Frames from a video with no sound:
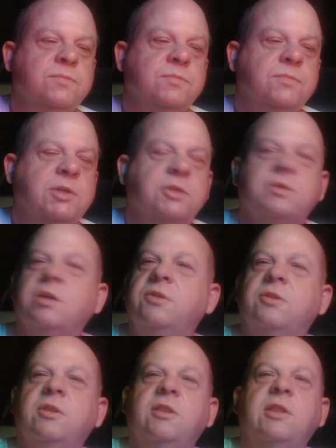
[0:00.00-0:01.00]
Does a
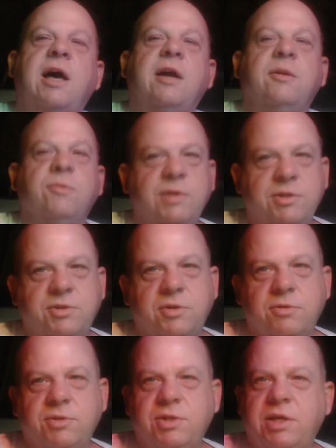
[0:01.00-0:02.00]
lot of
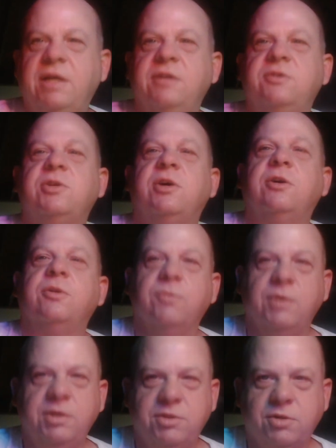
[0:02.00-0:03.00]
research, a ton of
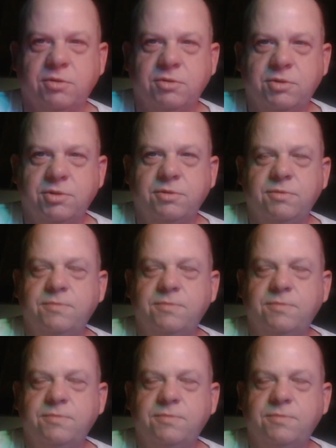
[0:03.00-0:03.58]
research.